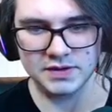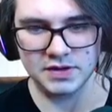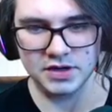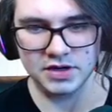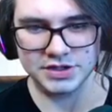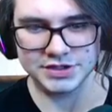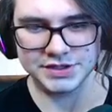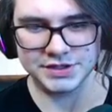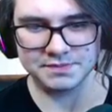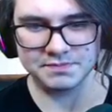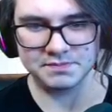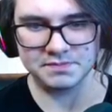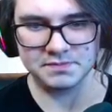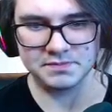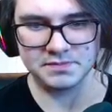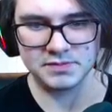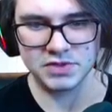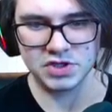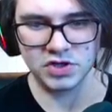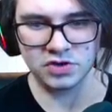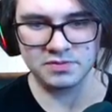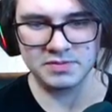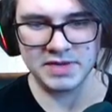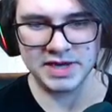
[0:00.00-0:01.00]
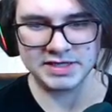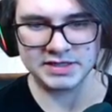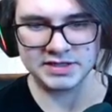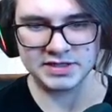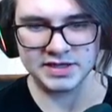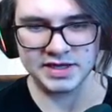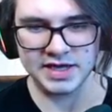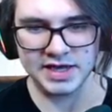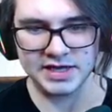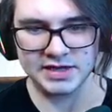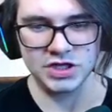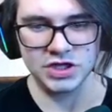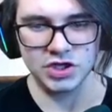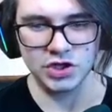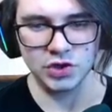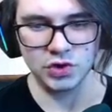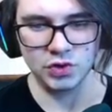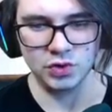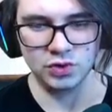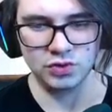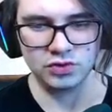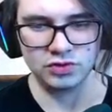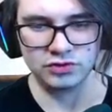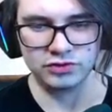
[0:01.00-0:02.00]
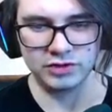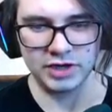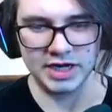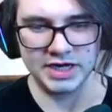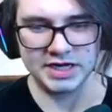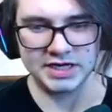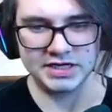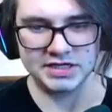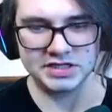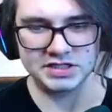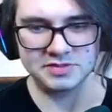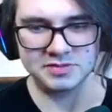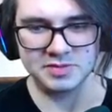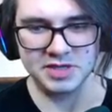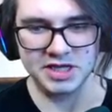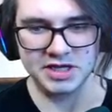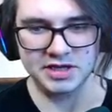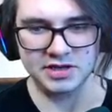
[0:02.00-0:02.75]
awesome. Going back to the gate. You raise me